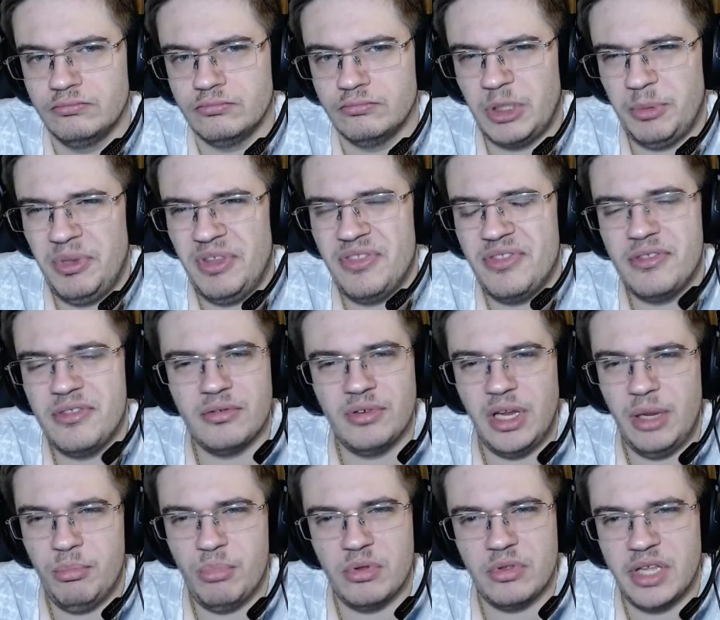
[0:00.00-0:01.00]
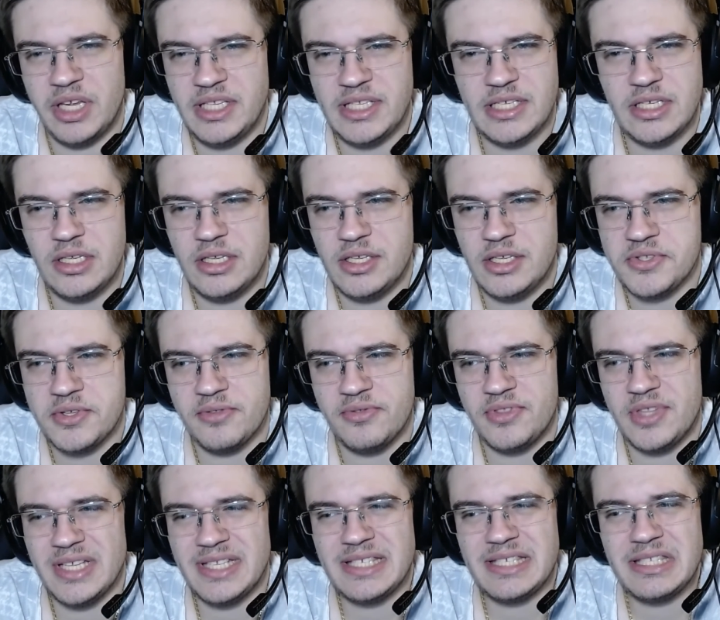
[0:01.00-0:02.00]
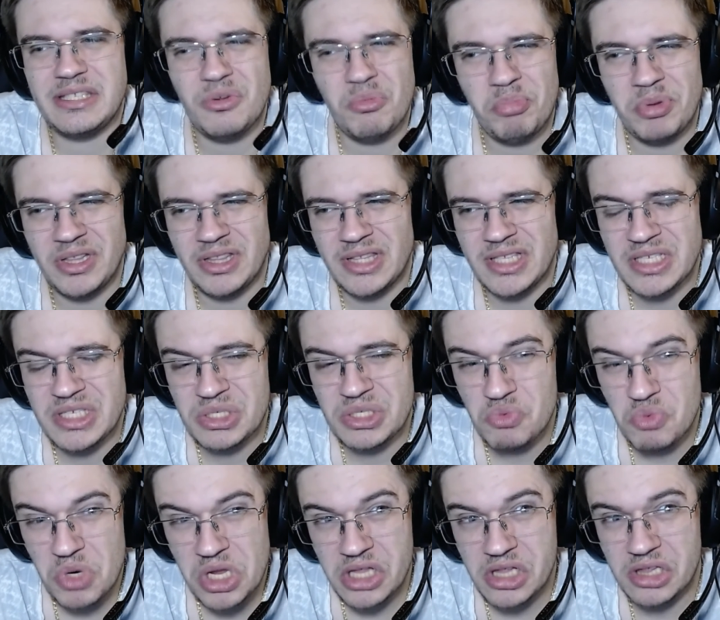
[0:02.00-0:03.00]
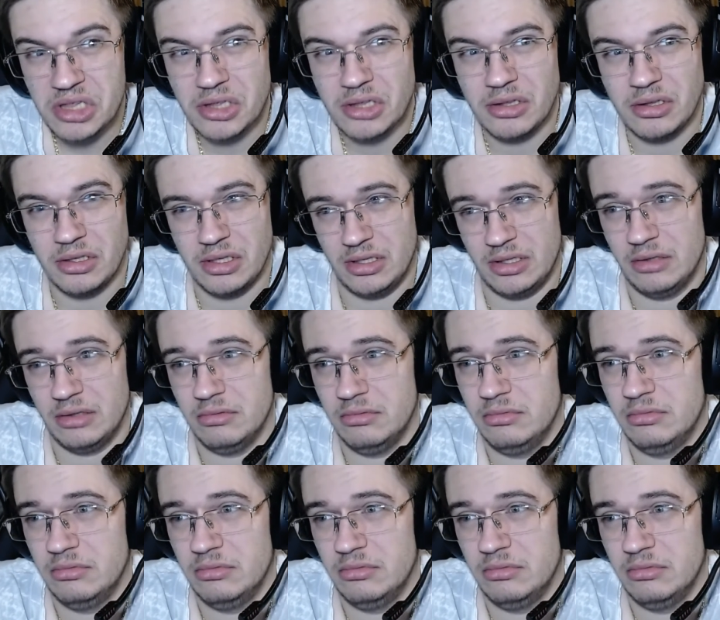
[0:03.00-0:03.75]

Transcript: I mean, the rebel idea is not that stupid as well.